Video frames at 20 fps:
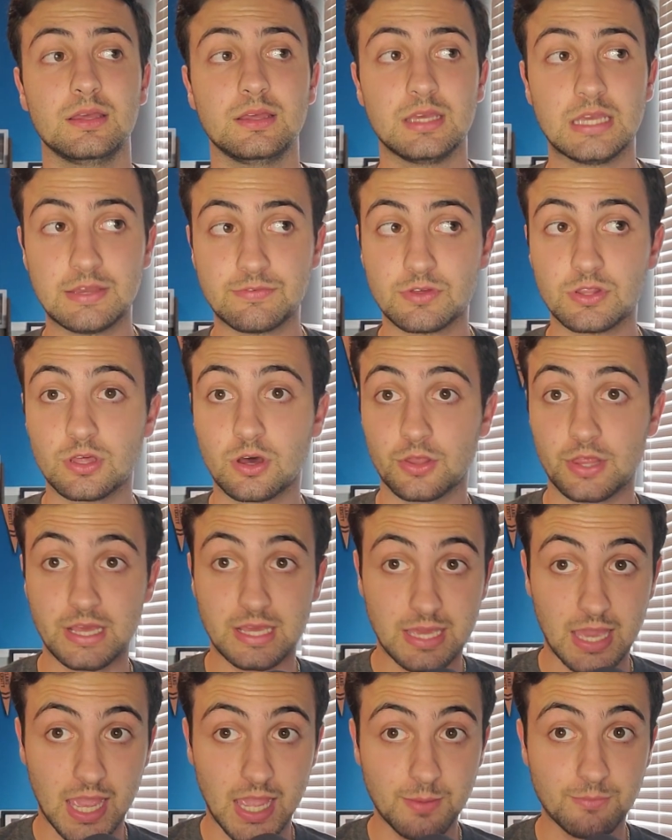even though they
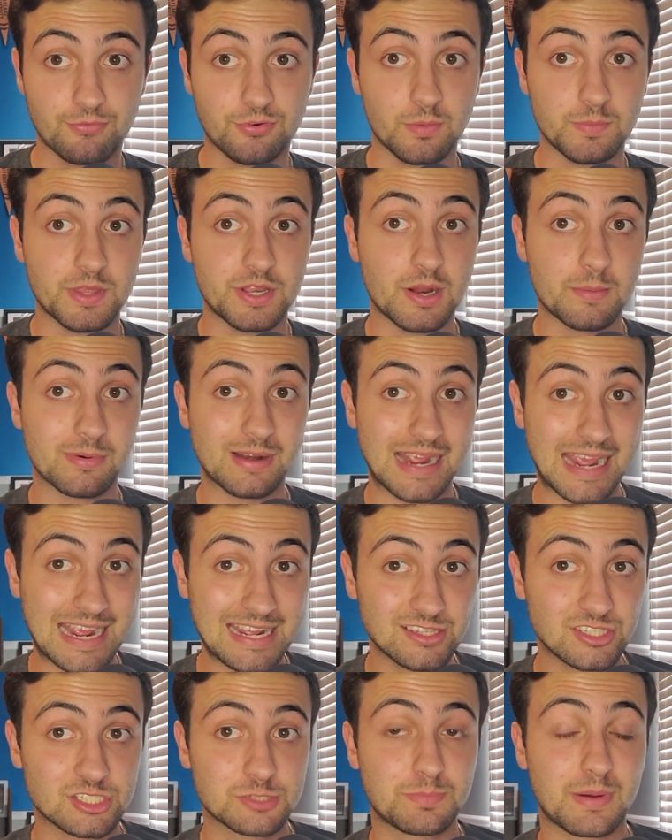came from the number
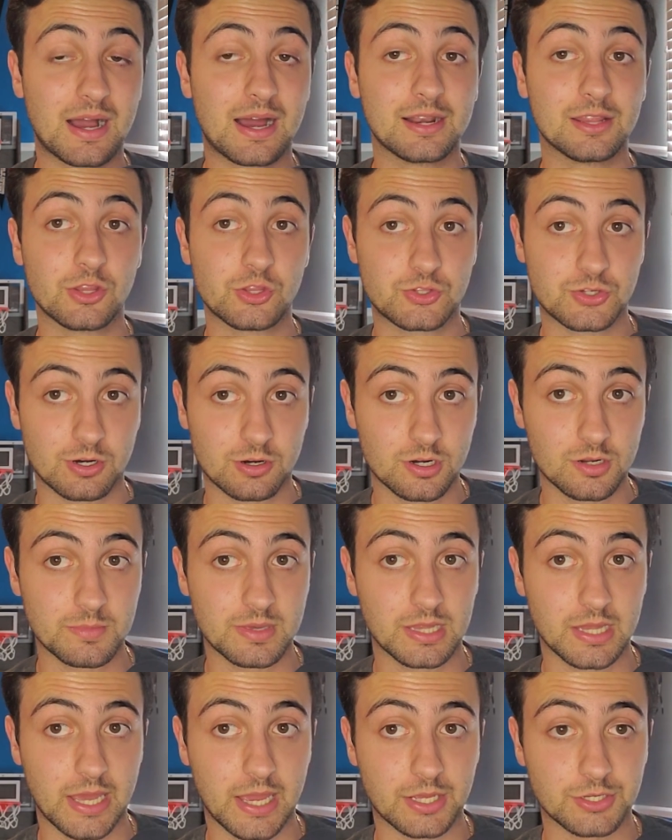8 spot in the
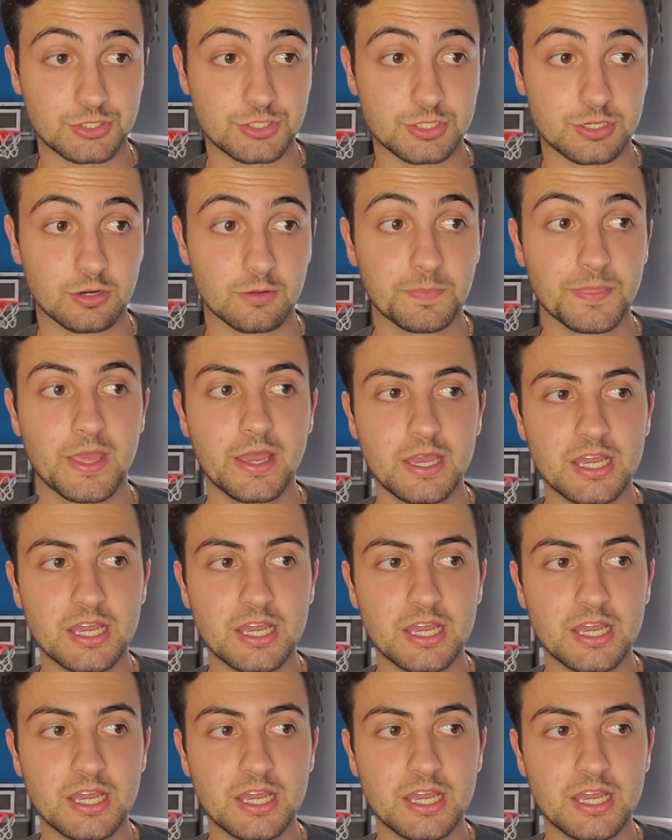tournament last year,